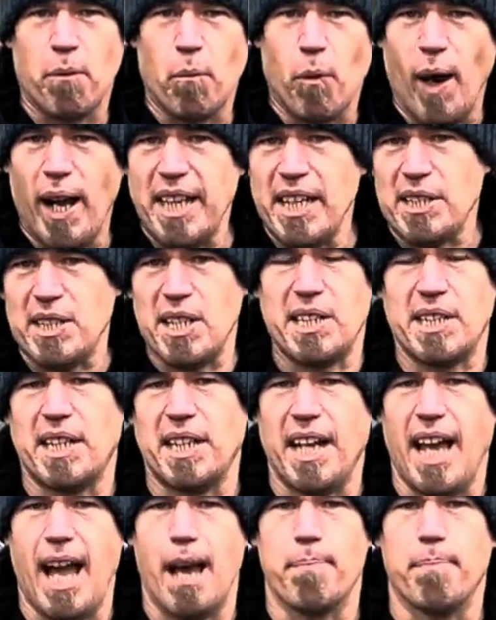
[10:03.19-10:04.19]
ways this
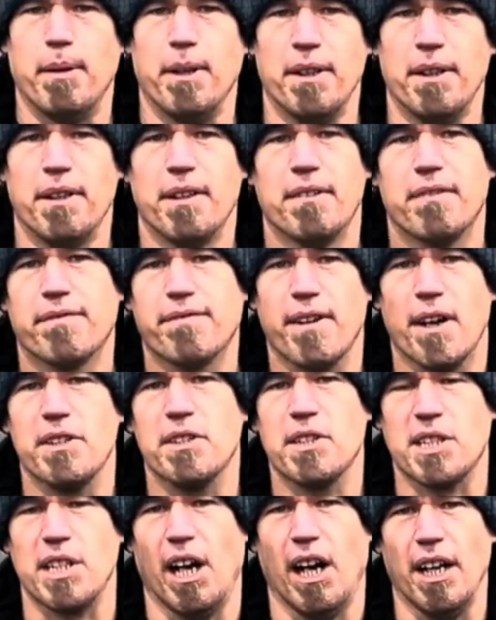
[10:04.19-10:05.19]
can happen, front
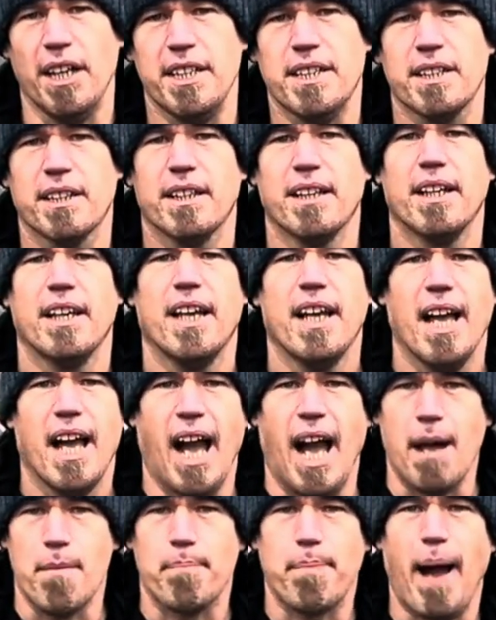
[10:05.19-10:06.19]
side
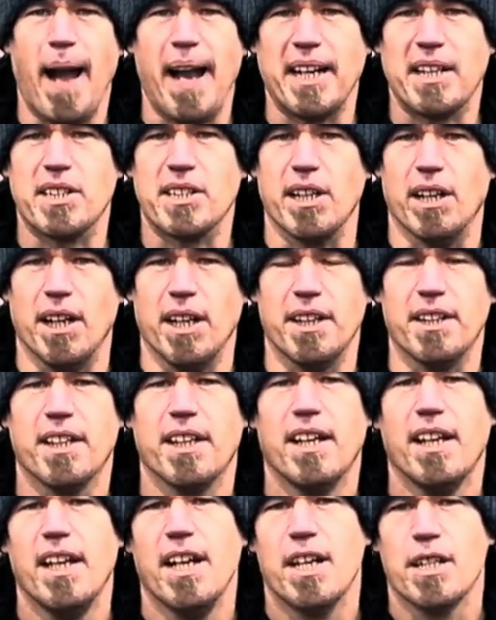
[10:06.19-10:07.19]
and back side.
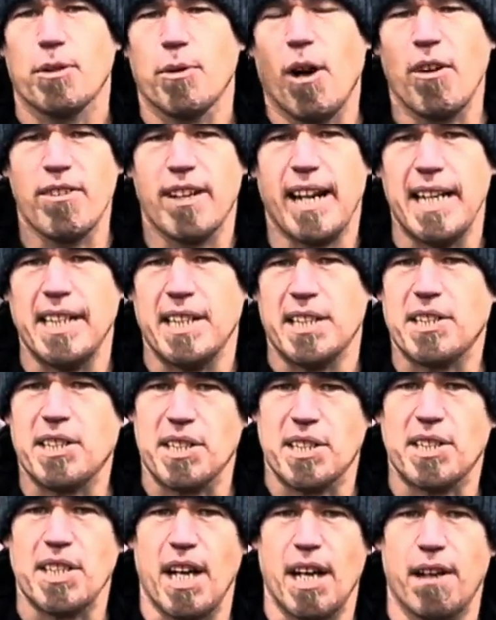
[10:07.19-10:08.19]
So I relate this to
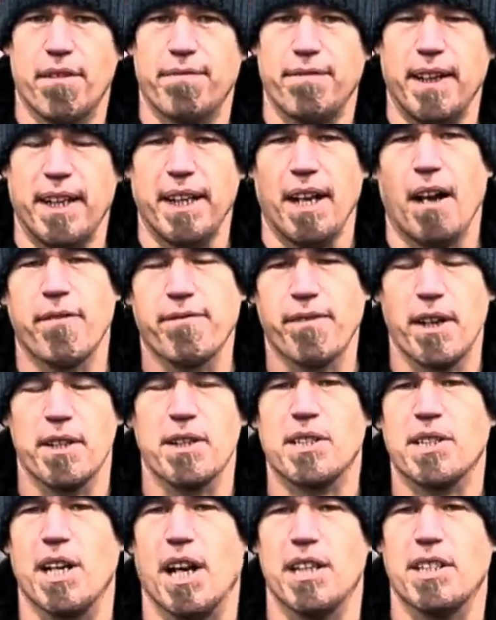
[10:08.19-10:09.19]
surfing. A front
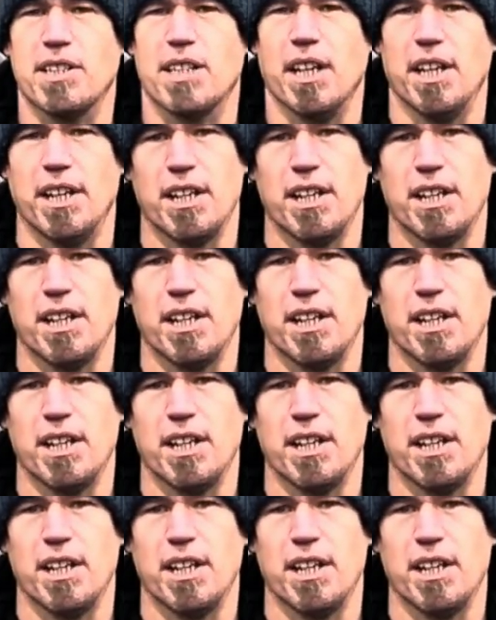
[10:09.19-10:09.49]
side turn